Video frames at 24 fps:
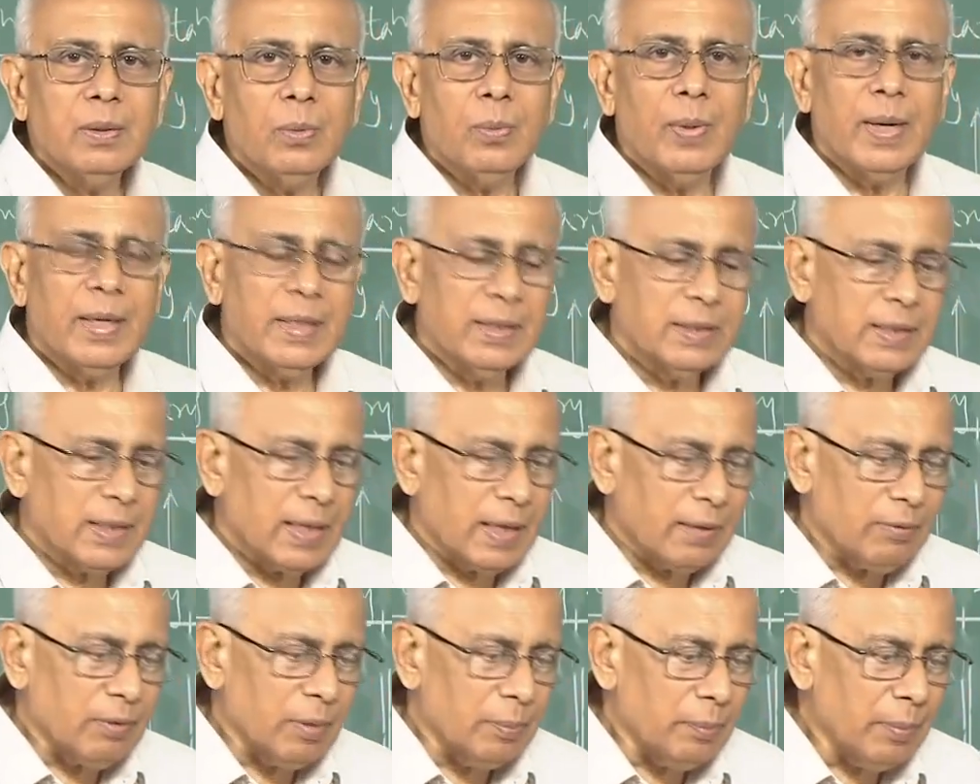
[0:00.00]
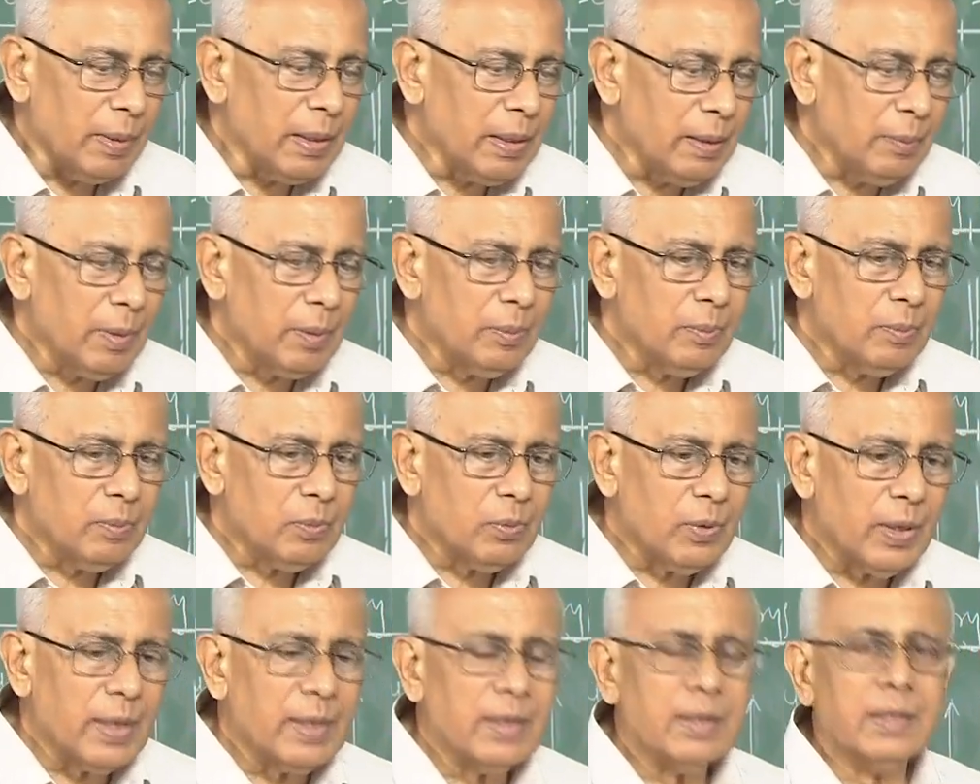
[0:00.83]
Where does it have a minimum?
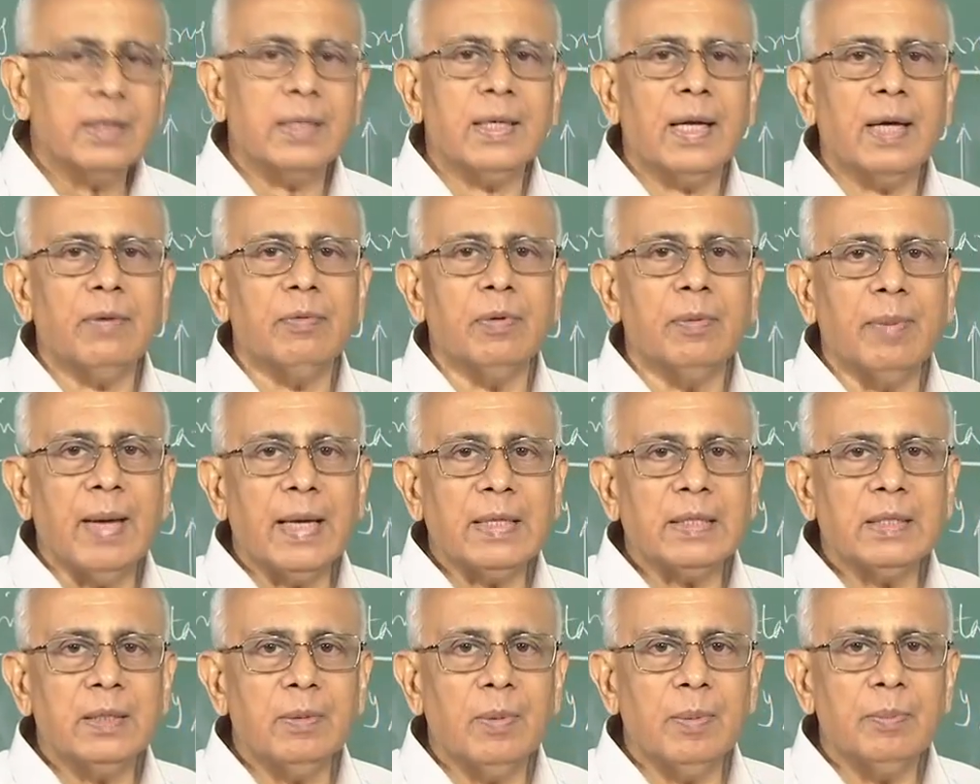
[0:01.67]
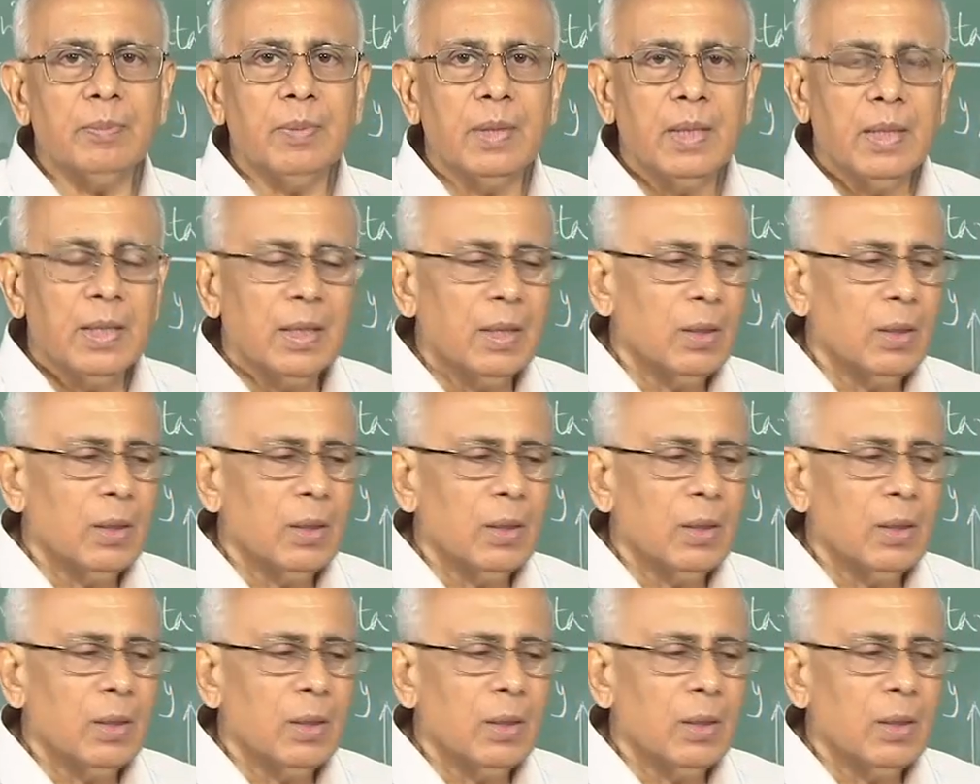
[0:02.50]
Where does it have a maximum?